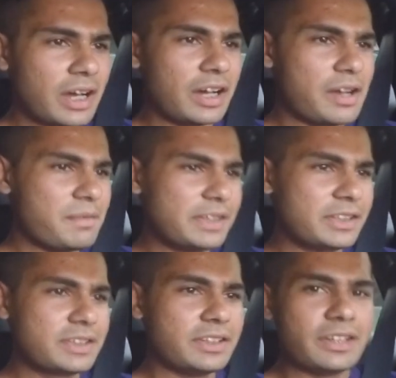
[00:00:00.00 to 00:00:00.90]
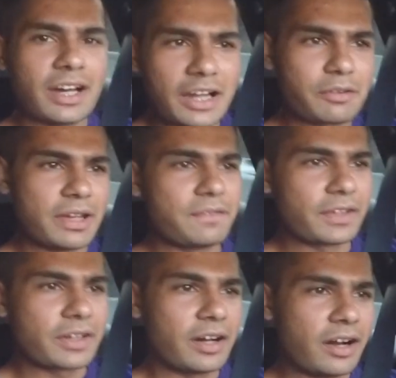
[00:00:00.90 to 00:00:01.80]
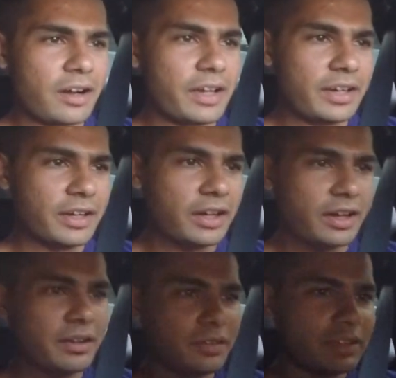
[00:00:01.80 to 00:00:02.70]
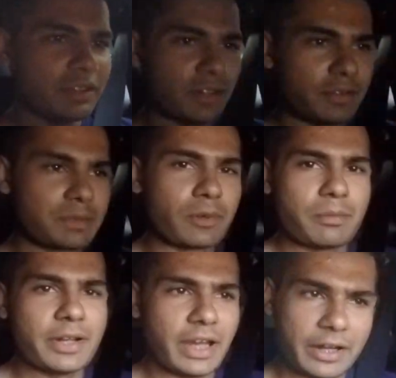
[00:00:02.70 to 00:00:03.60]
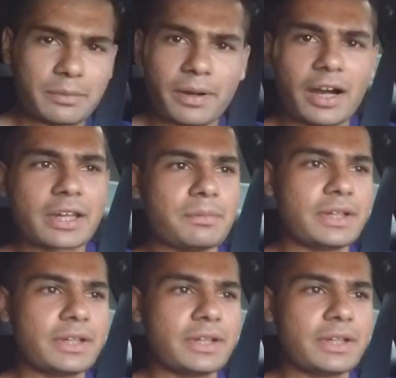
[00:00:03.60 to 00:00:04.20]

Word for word: Um, it's just not great for the car and uh you know, it's more money out of your pocket